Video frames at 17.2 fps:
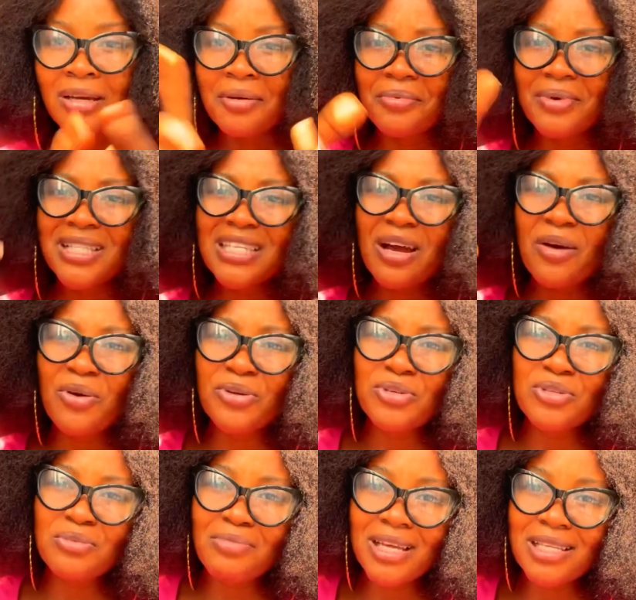What time I will
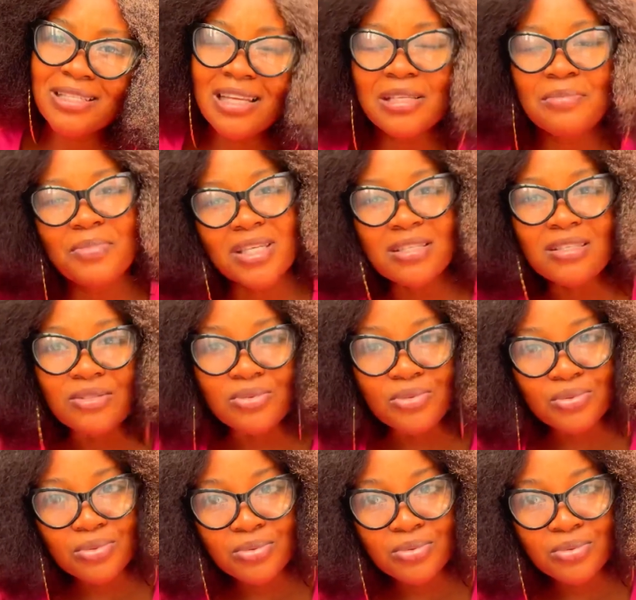use master's person do?